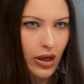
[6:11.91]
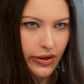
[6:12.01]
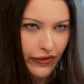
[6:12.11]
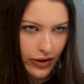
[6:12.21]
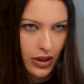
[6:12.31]
I
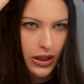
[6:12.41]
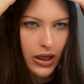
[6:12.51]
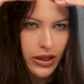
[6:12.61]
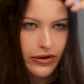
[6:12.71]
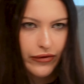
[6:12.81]
feel like
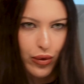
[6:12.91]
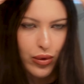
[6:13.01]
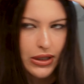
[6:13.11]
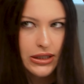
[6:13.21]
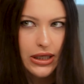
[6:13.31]
I give
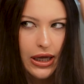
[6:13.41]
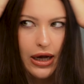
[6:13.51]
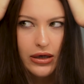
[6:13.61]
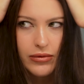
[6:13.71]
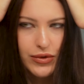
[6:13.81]
Wednesday
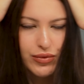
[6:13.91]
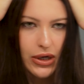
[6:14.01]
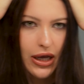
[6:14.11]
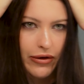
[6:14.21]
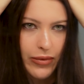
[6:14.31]
Addams when
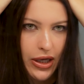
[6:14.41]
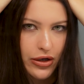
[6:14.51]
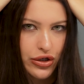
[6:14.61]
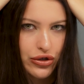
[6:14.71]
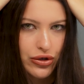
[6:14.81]
I have my
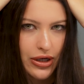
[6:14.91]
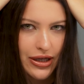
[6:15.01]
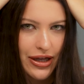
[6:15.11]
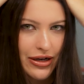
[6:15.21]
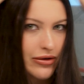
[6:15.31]
hair
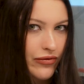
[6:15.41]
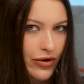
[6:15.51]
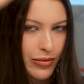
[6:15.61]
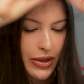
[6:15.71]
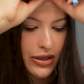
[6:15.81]
straight and in
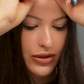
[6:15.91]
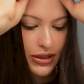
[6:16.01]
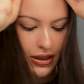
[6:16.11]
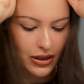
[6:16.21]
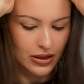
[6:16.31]
front of my
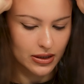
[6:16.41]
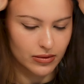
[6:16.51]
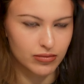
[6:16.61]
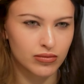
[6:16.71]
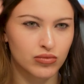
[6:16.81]
ears like
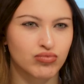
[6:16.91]
this.